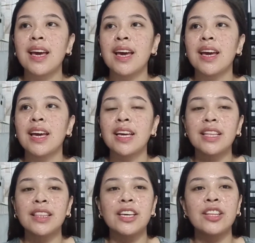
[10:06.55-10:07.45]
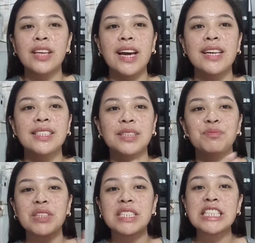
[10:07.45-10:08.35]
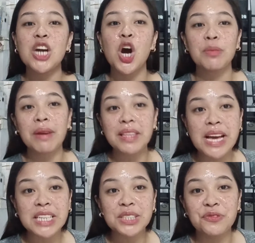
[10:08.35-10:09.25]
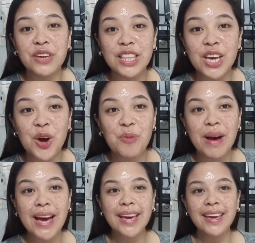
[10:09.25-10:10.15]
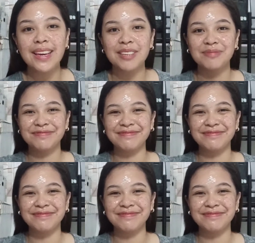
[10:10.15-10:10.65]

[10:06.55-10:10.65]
And guys, see you on my next video. Bye!